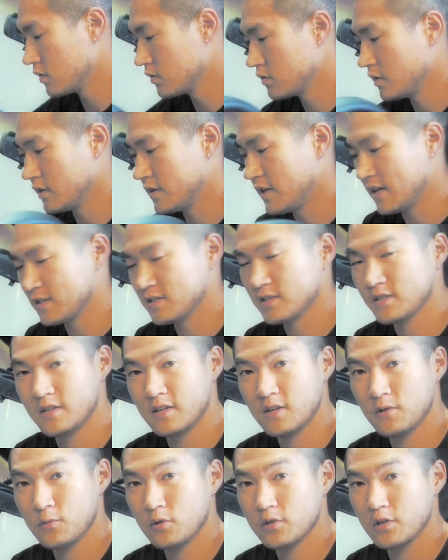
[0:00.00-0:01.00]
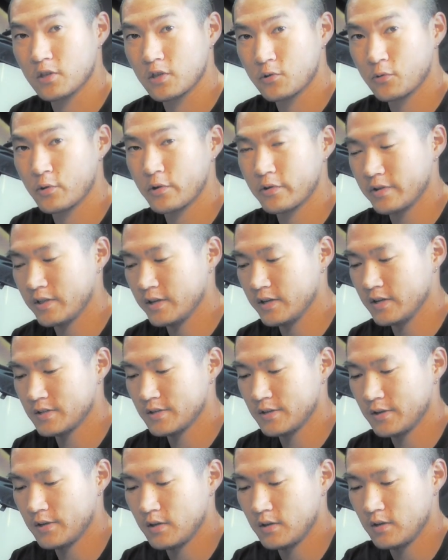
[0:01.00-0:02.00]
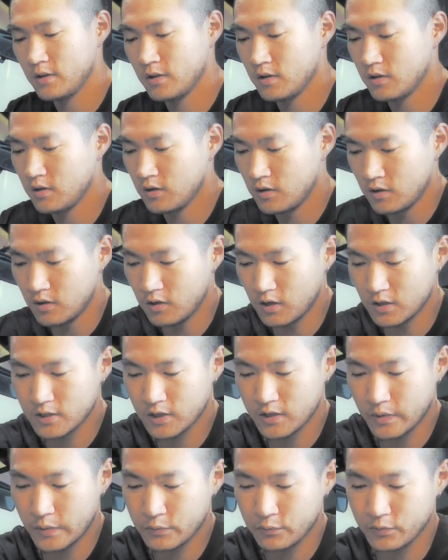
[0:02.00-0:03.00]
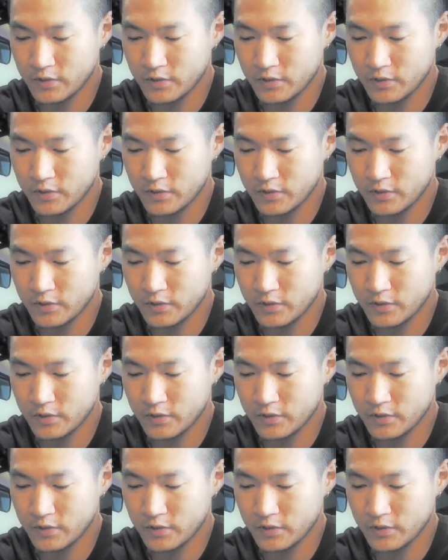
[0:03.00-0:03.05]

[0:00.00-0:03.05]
To attach the steering wheel to the quick release, it also comes